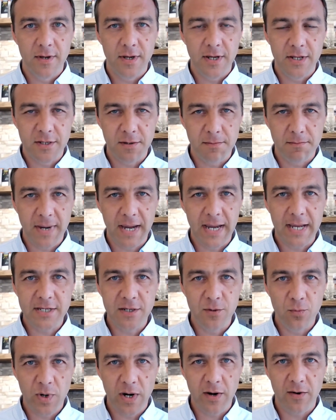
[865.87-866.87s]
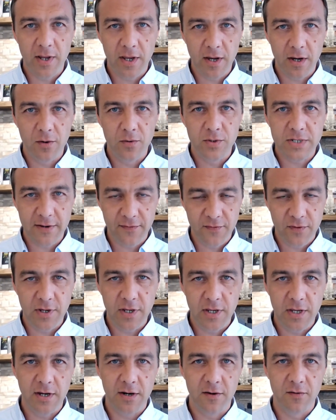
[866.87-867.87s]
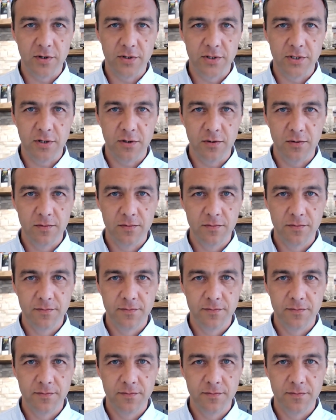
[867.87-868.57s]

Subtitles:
It's amazing where it goes after a year or two.